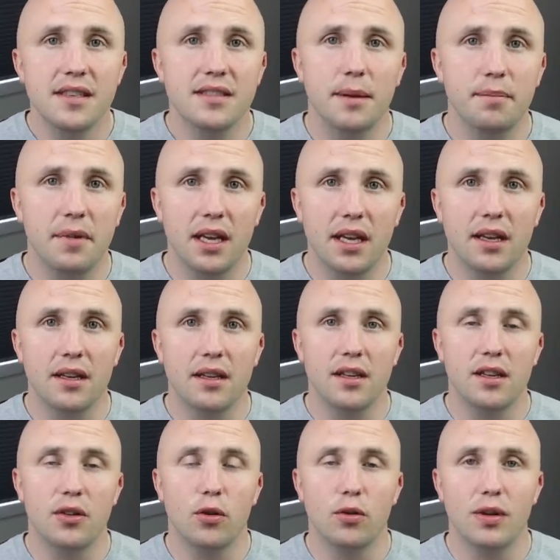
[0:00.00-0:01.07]
something,
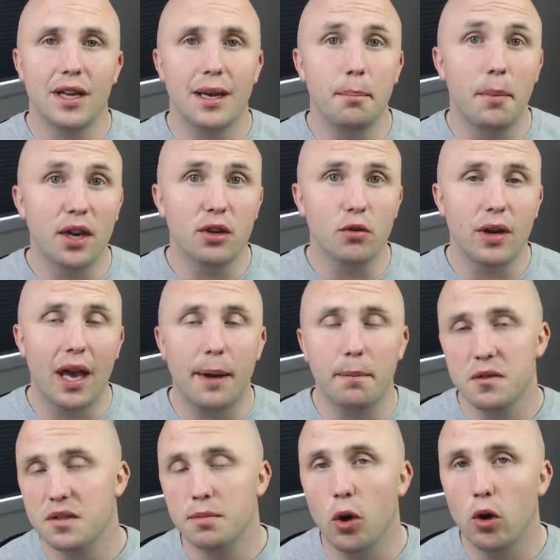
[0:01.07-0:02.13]
you know, like a micro
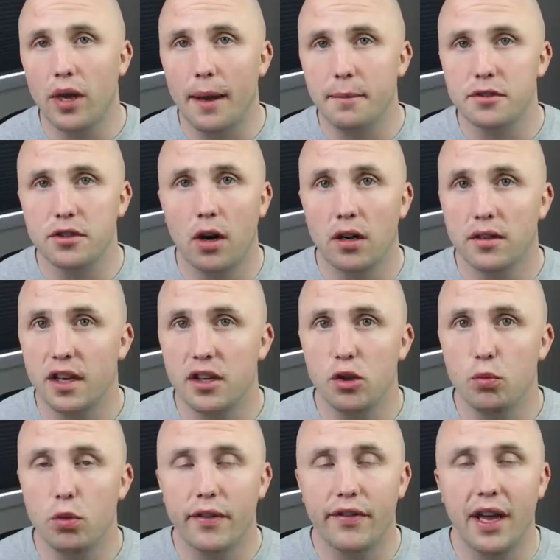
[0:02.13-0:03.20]
cap or small cap stock that
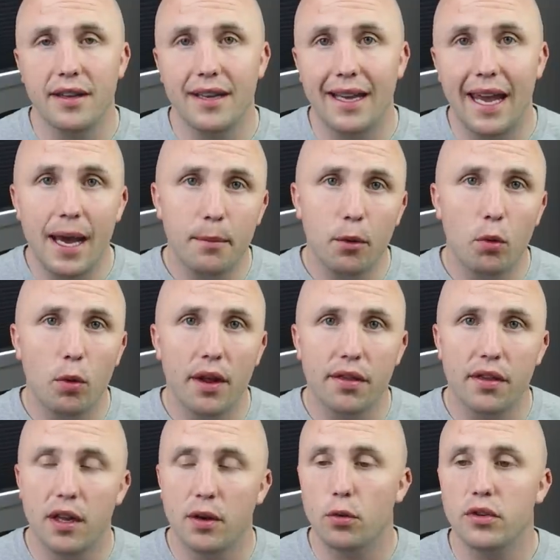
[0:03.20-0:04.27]
you would have had to gamble
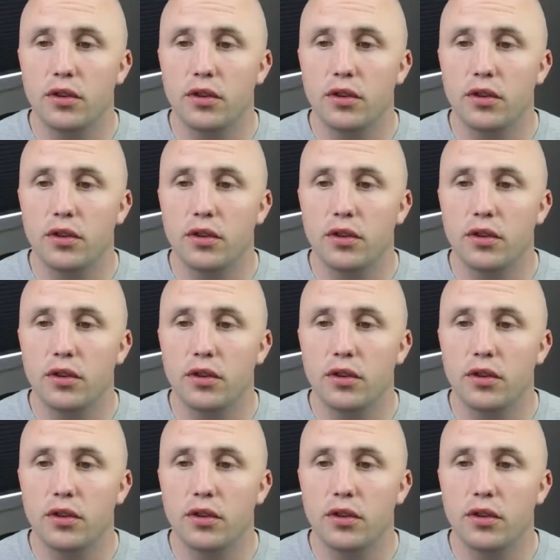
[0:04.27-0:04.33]
with in